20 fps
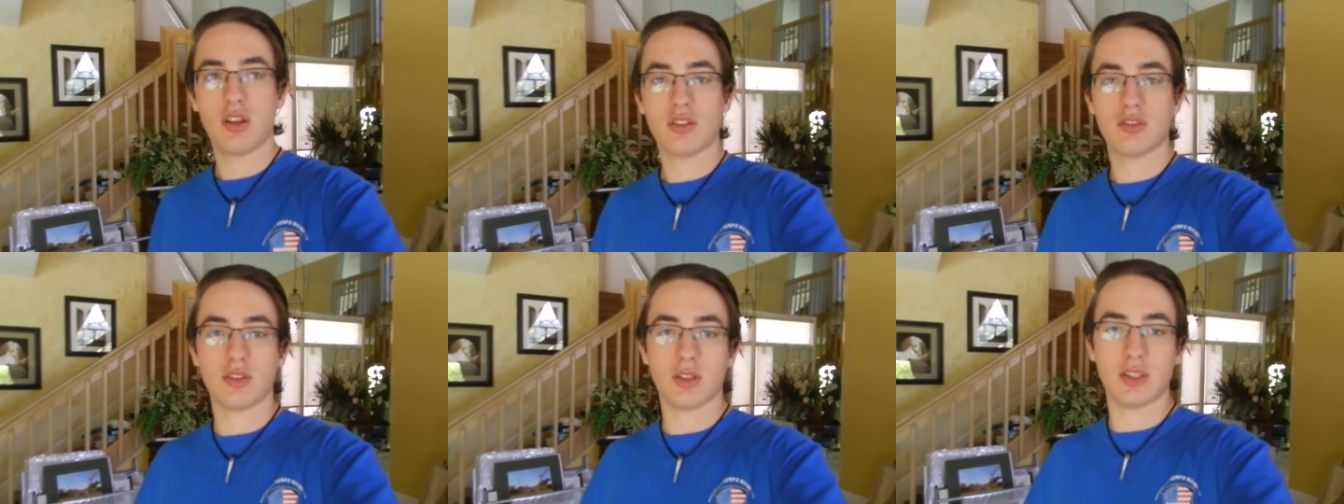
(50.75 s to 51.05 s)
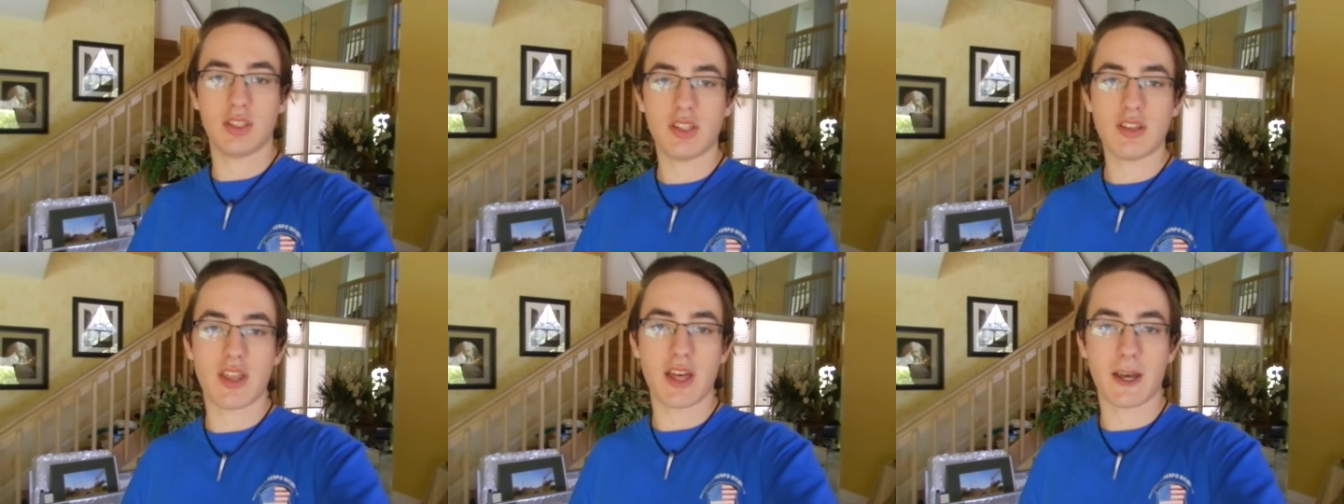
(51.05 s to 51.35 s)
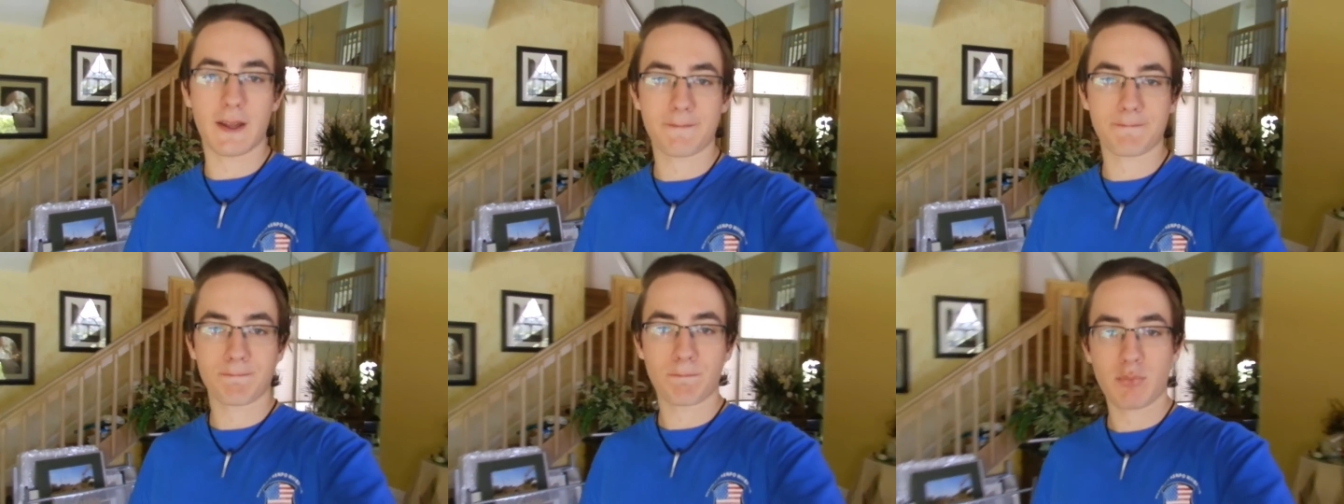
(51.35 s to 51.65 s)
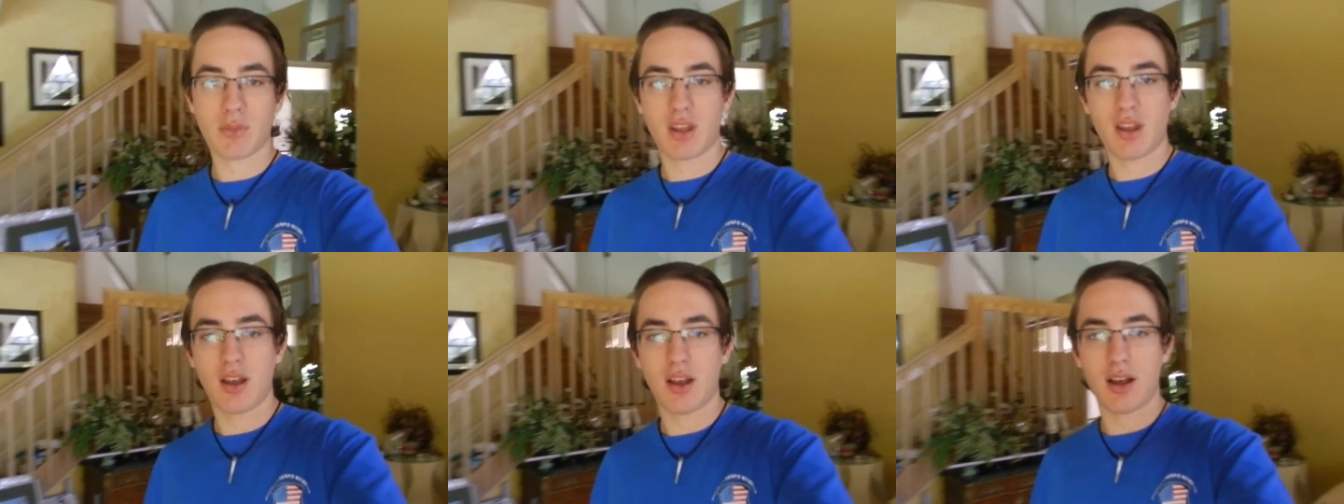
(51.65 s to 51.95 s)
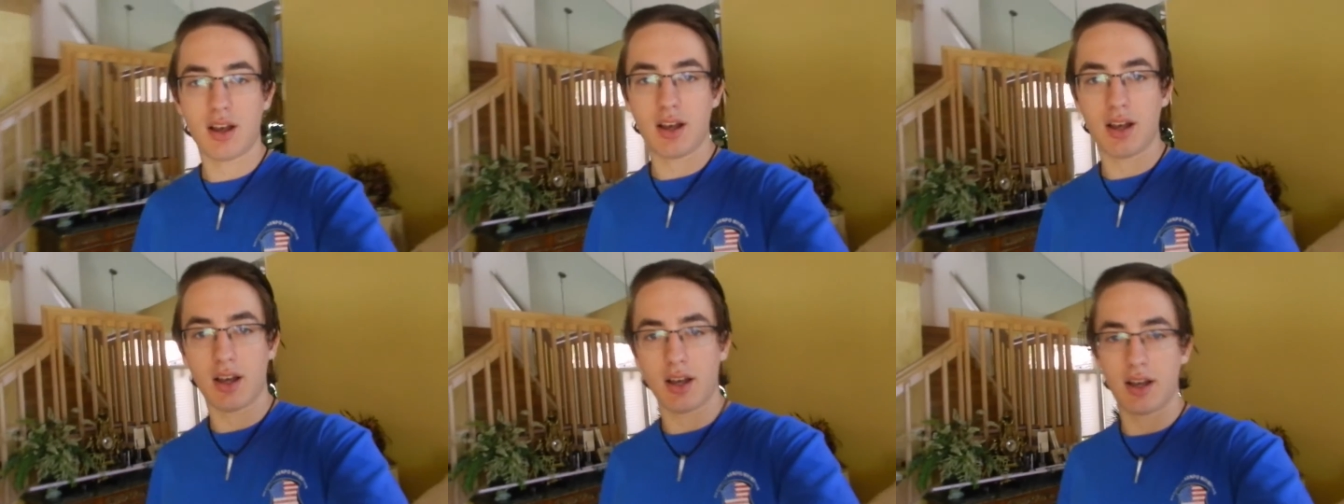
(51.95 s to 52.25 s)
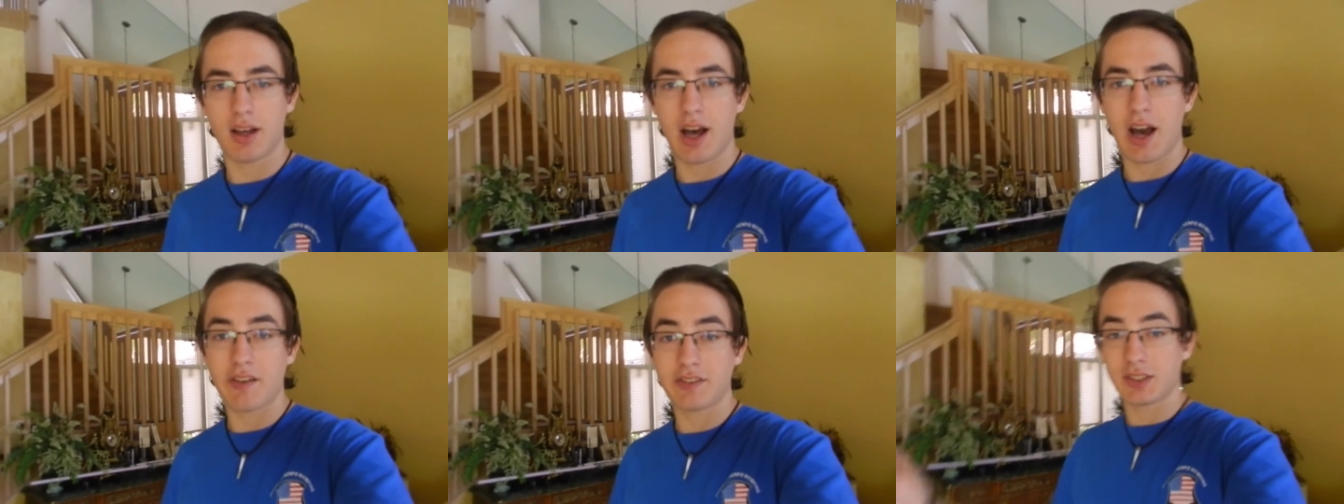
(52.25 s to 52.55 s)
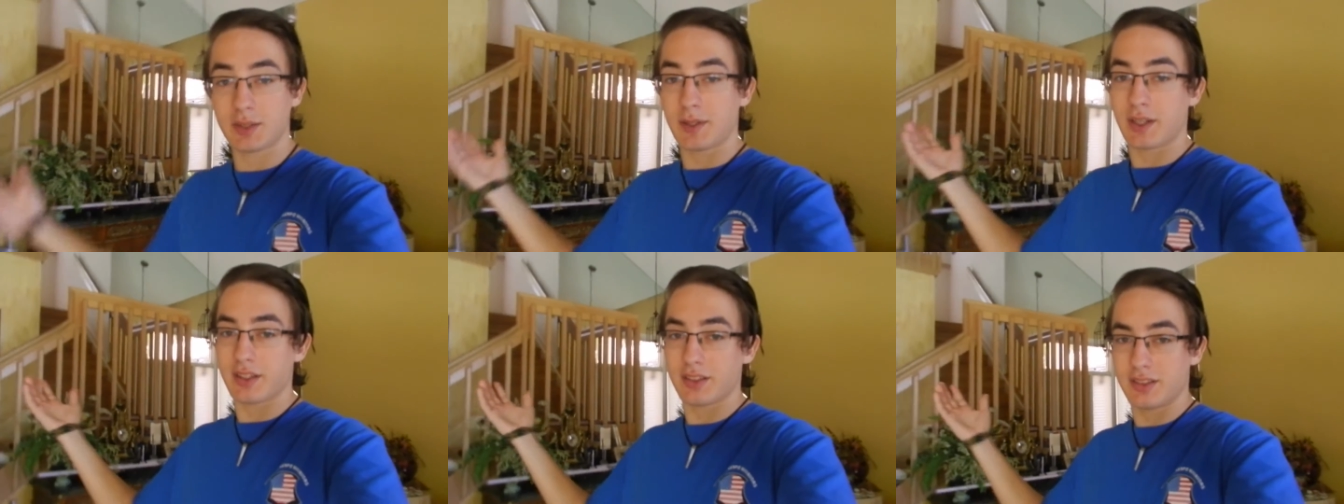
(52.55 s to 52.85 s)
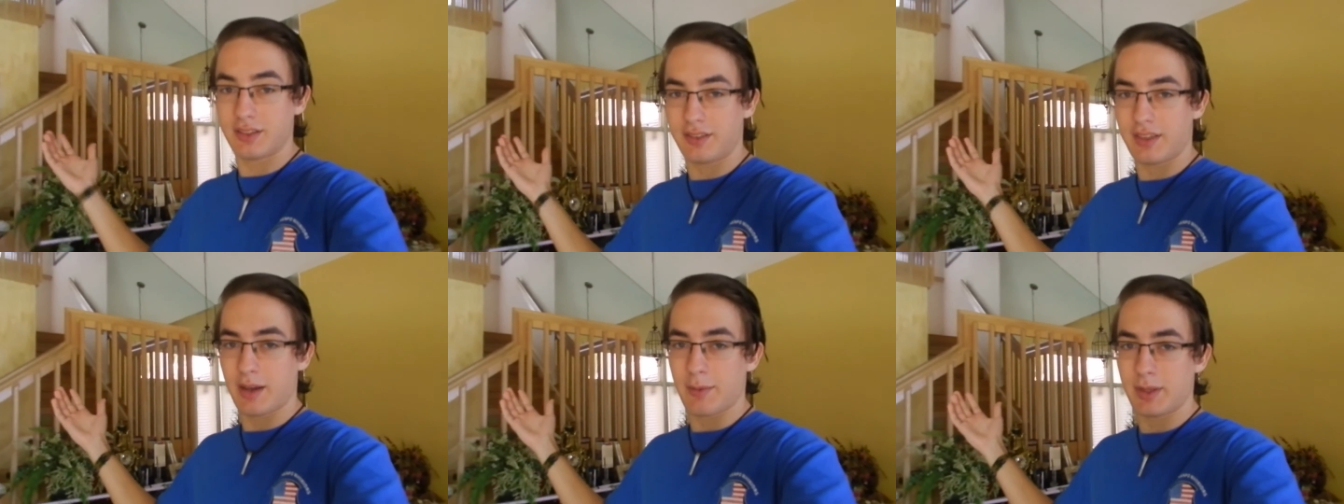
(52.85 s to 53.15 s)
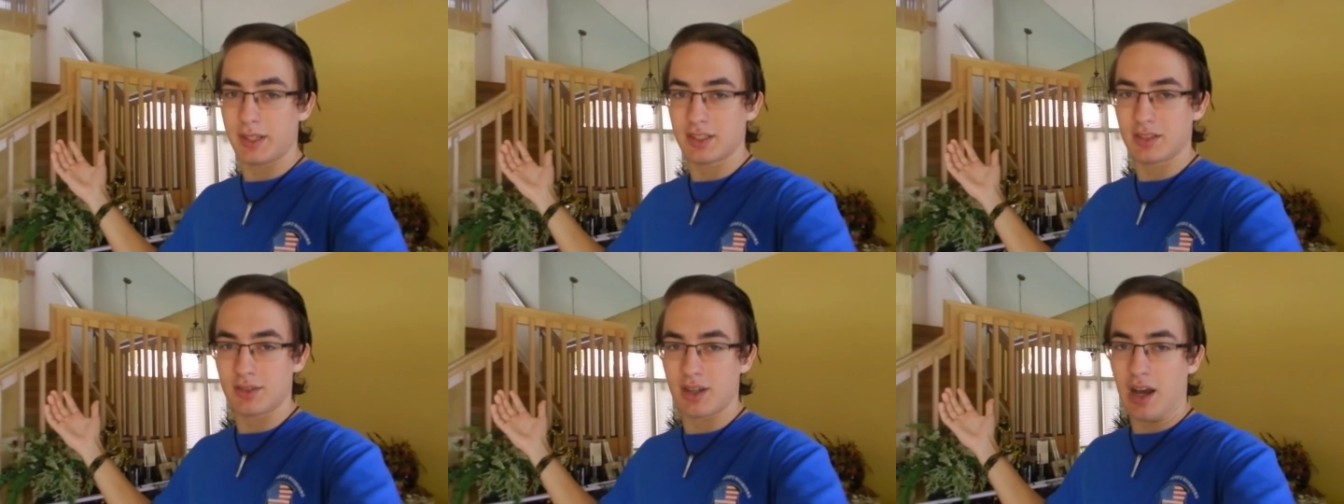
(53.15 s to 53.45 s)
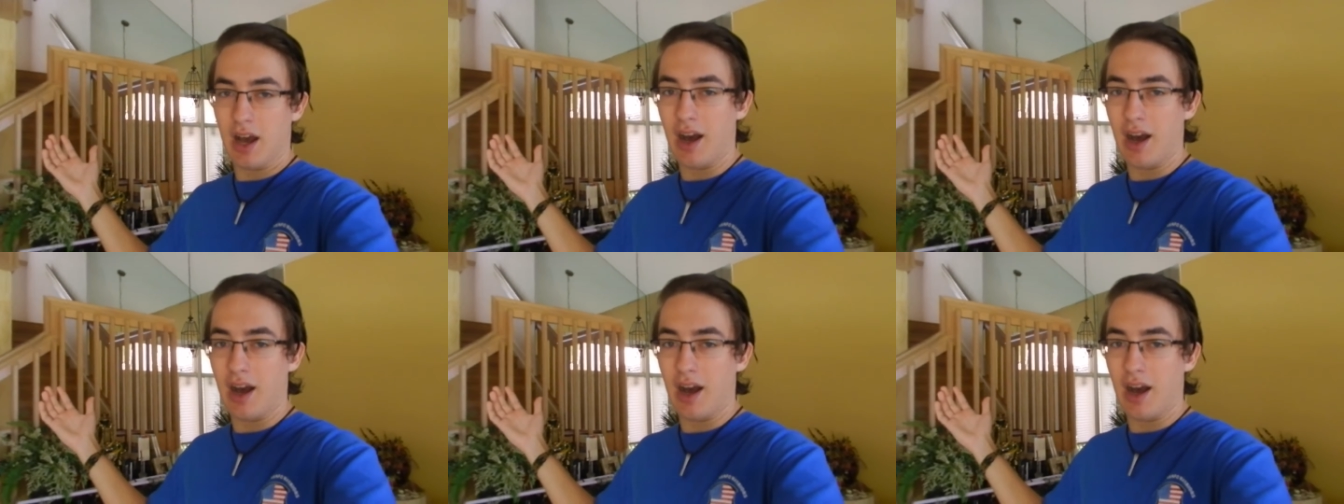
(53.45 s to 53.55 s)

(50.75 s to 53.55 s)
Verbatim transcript: So I did that. Uh, obviously, not, I mean,